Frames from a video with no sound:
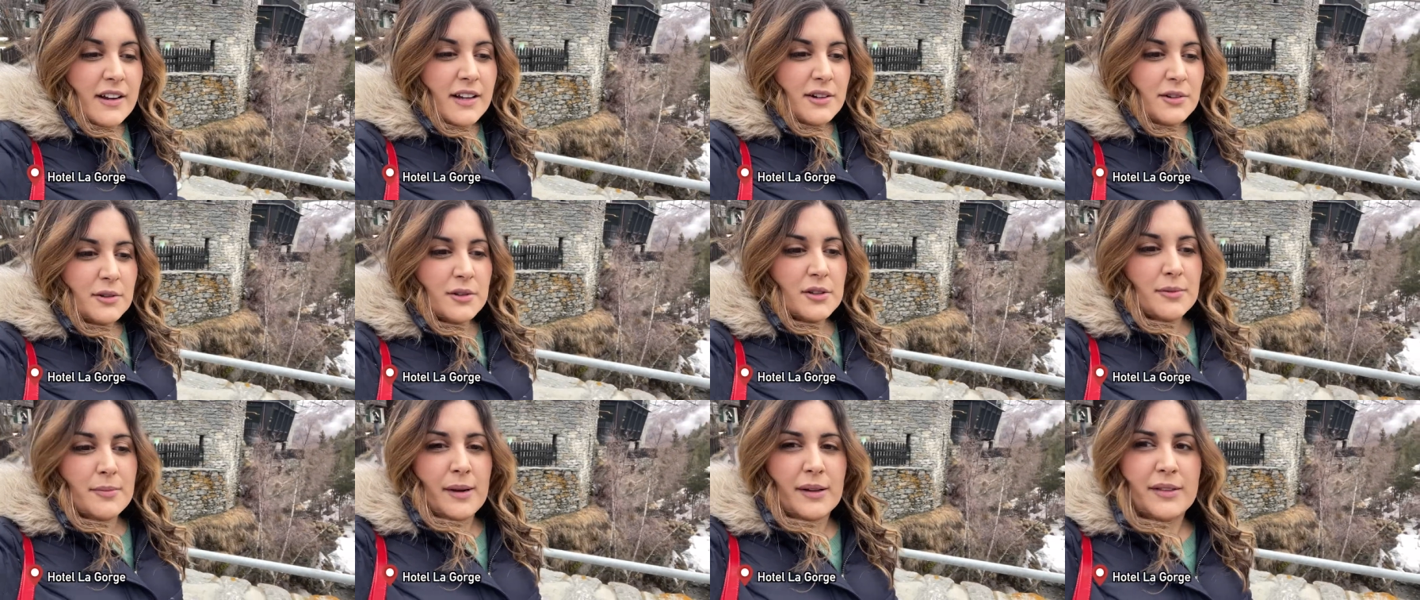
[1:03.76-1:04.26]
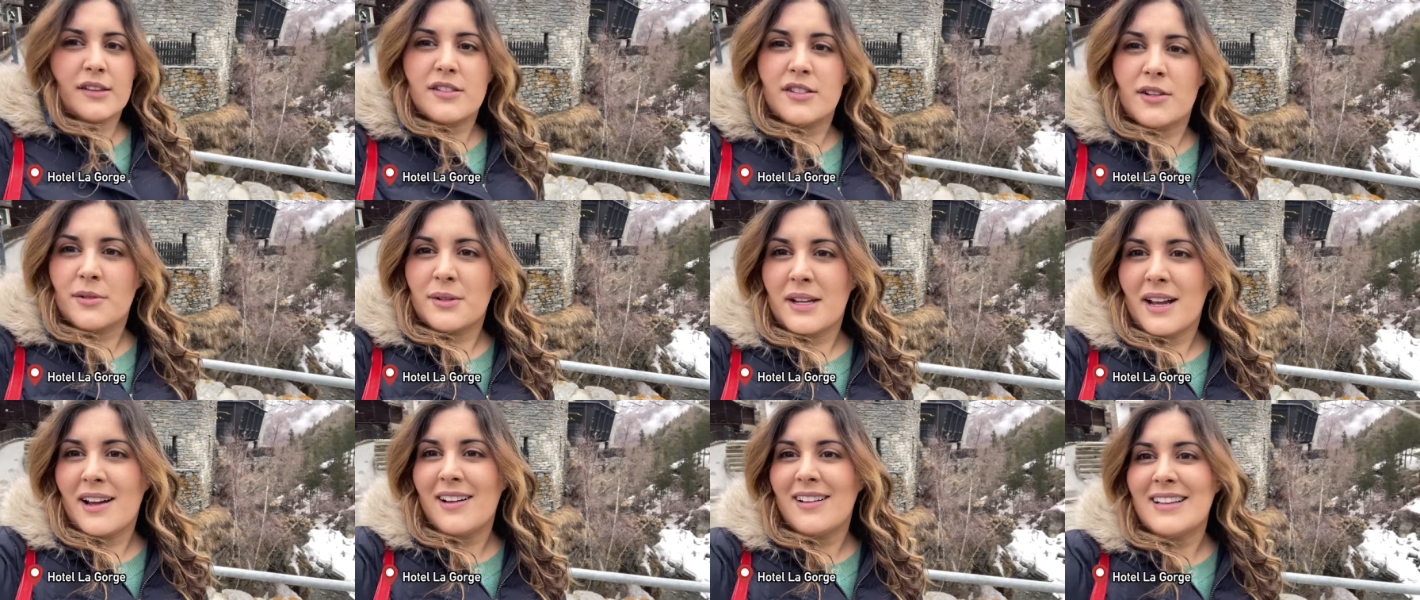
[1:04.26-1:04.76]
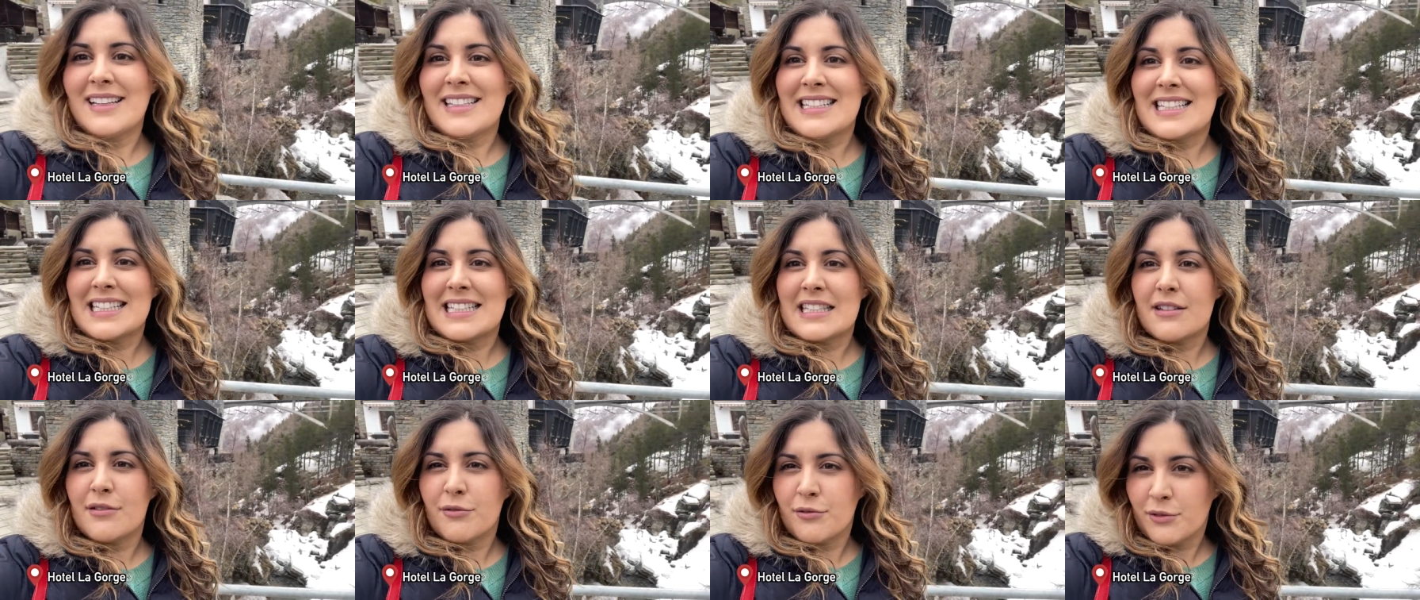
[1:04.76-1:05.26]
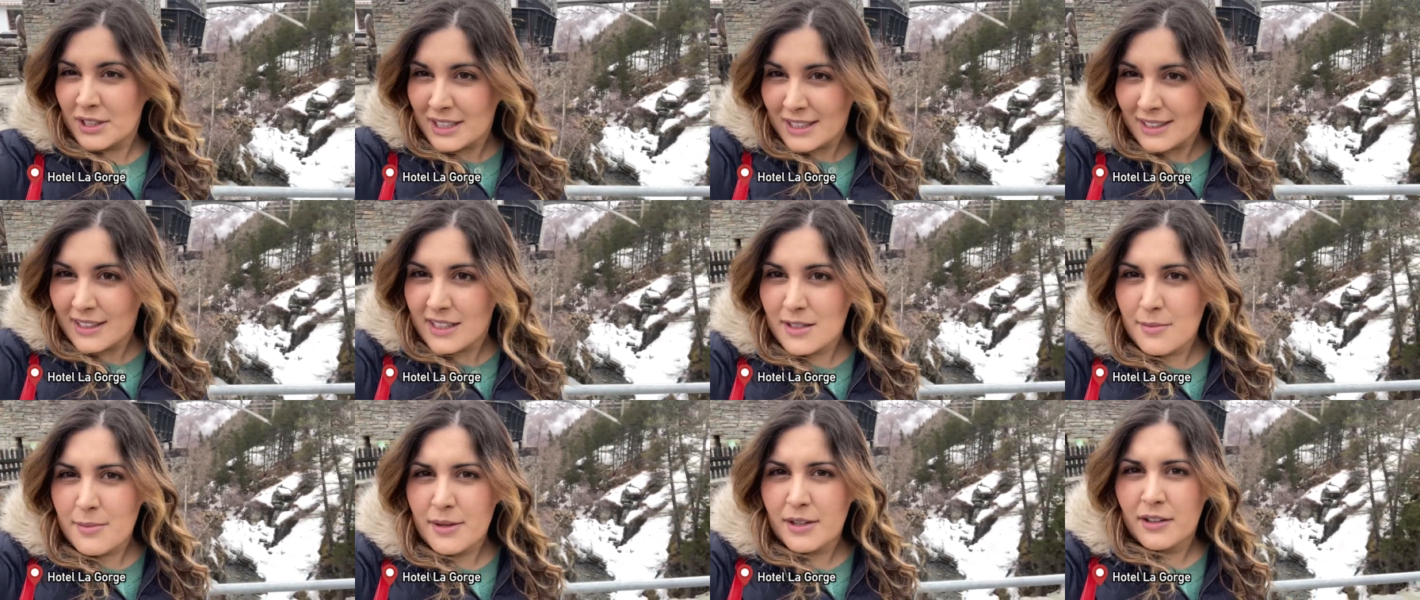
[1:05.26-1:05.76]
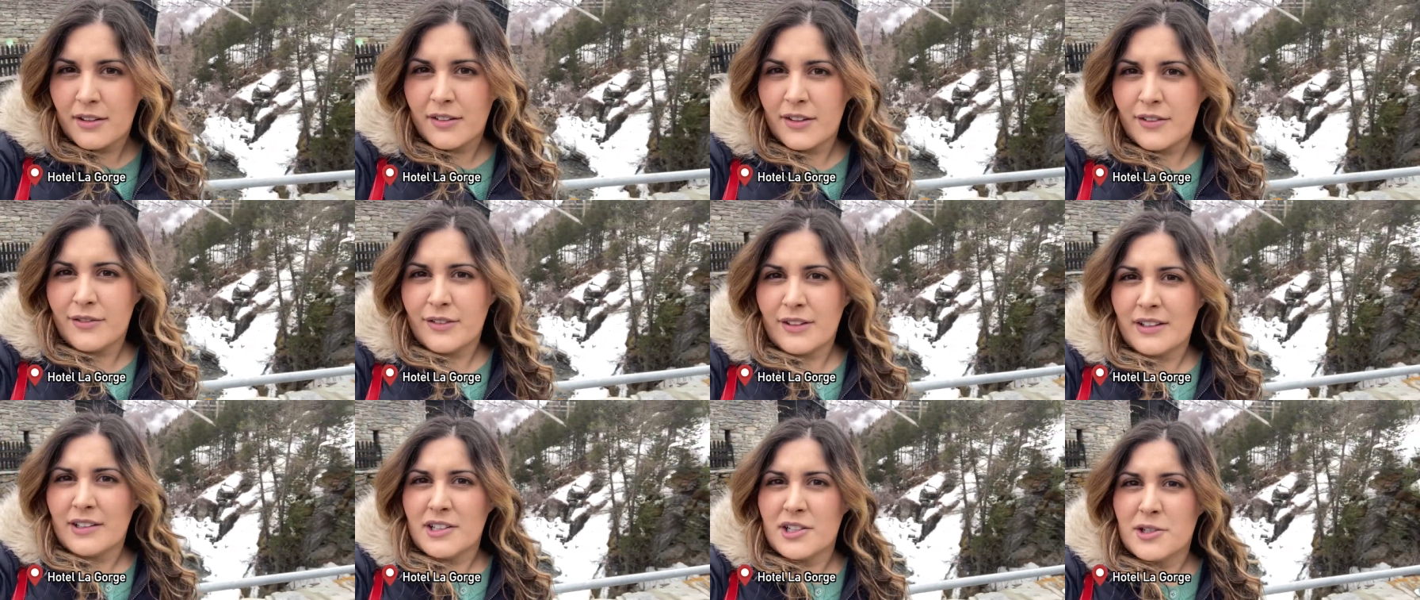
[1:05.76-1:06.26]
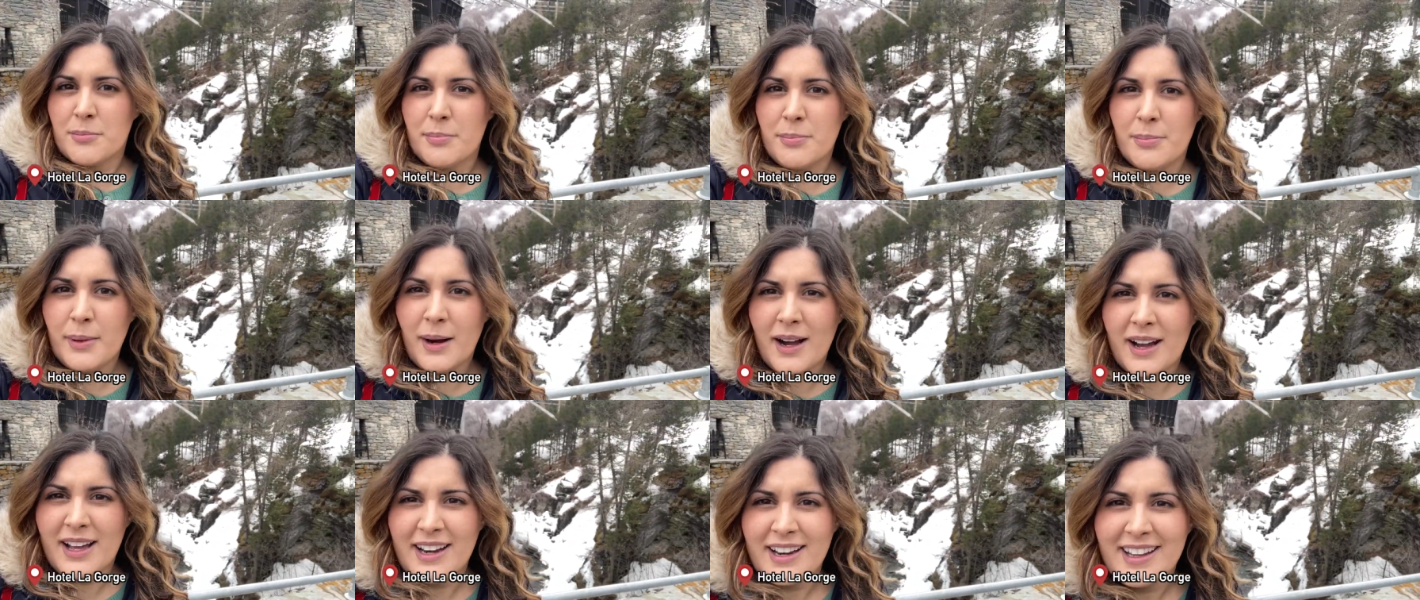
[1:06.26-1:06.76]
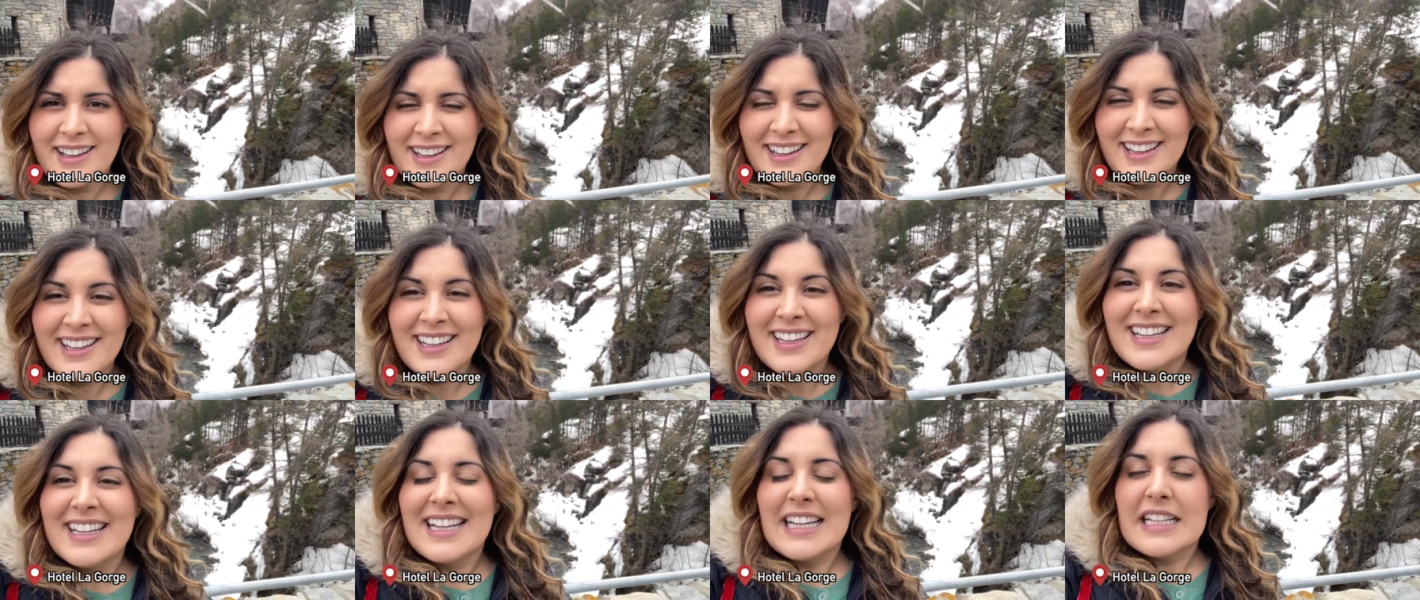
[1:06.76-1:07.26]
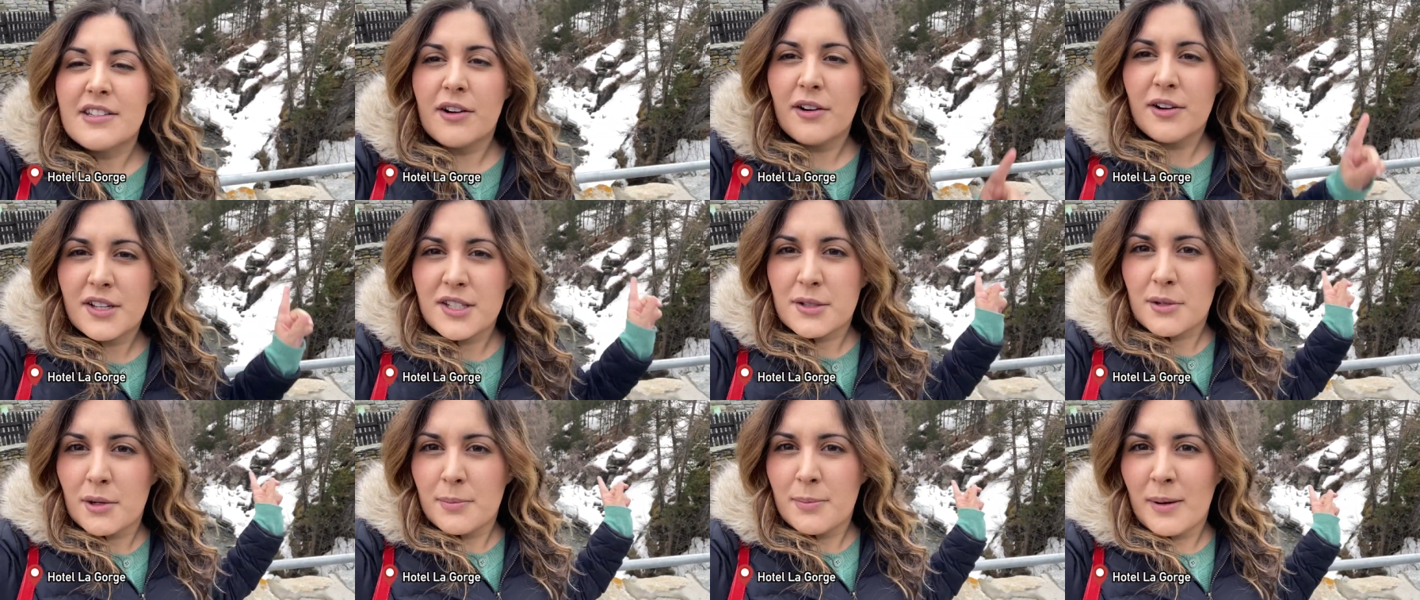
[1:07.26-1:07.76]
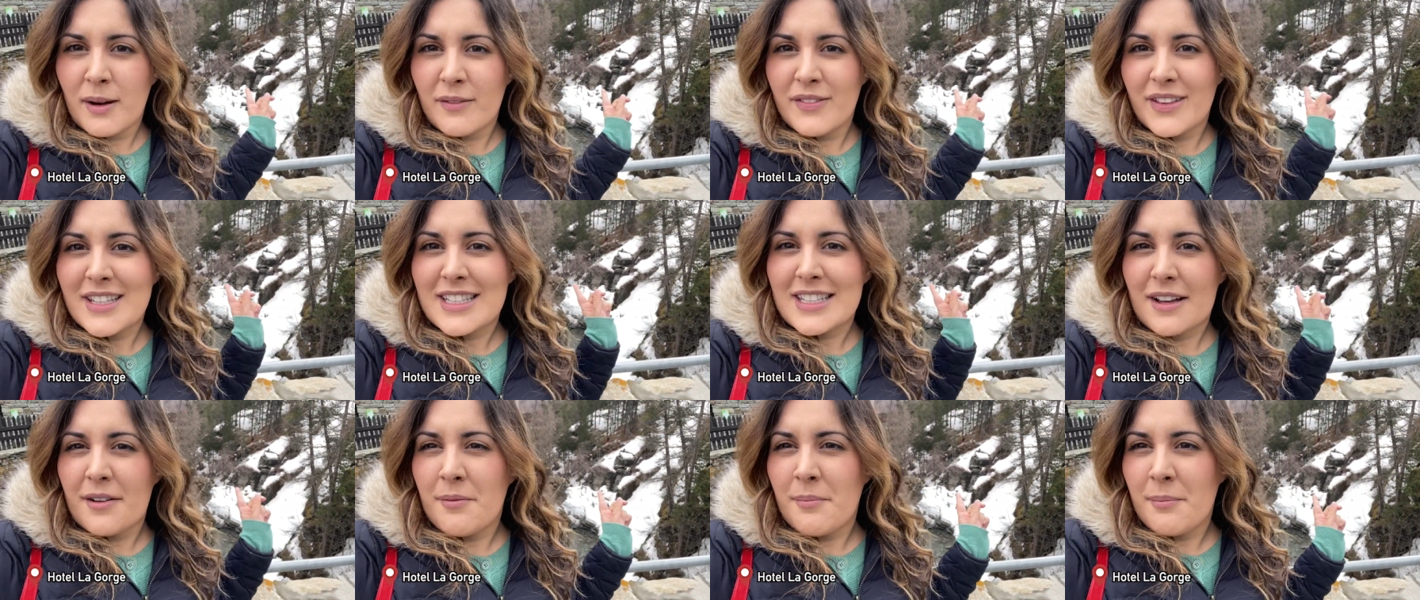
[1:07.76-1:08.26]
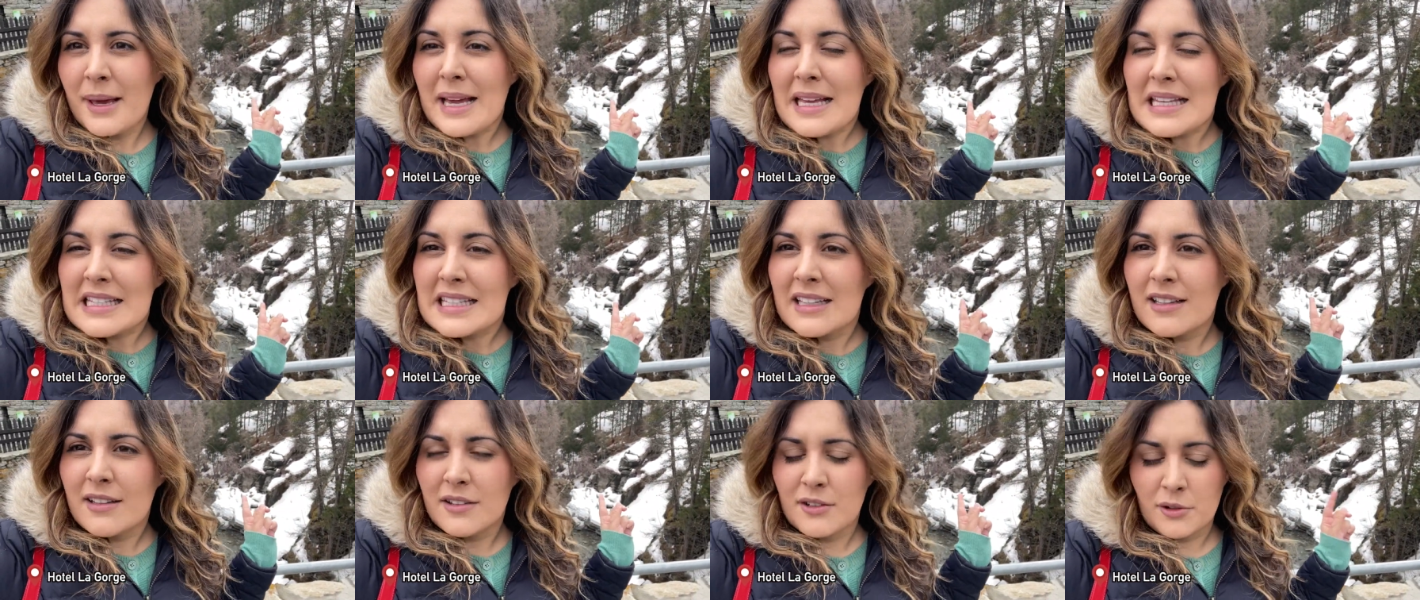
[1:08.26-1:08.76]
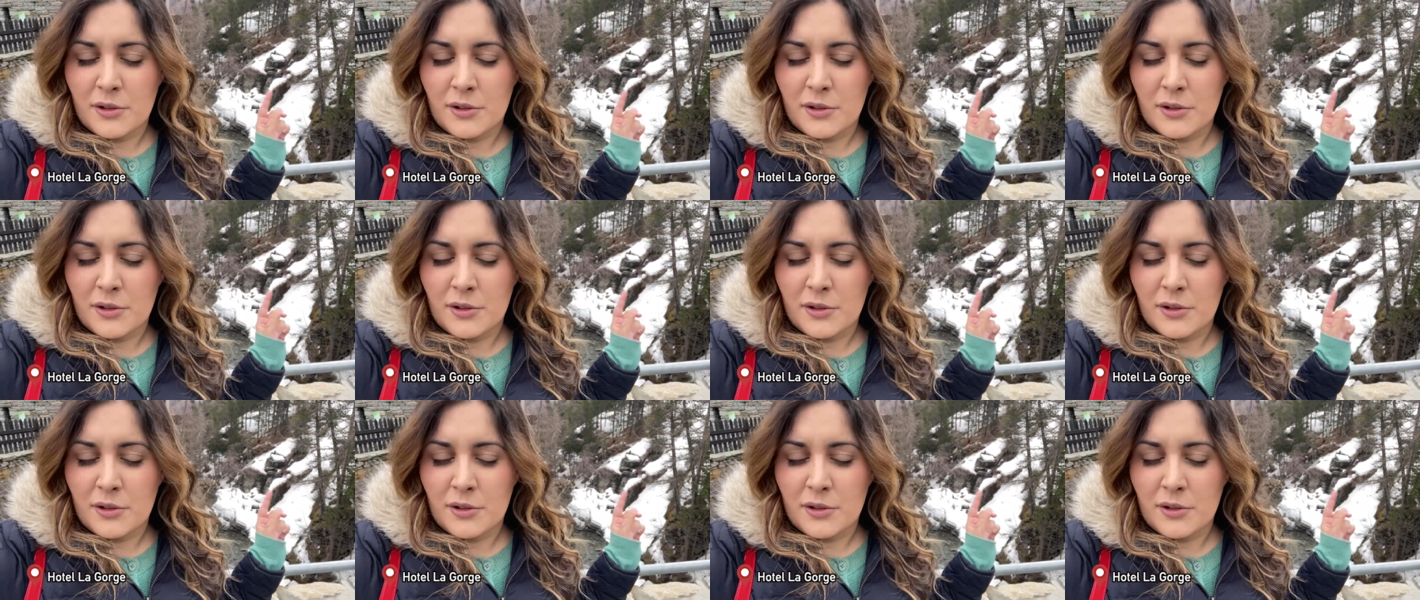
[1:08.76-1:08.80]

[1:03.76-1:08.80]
cool about this hotel is it's really in the middle of the village, but it's also above this amazing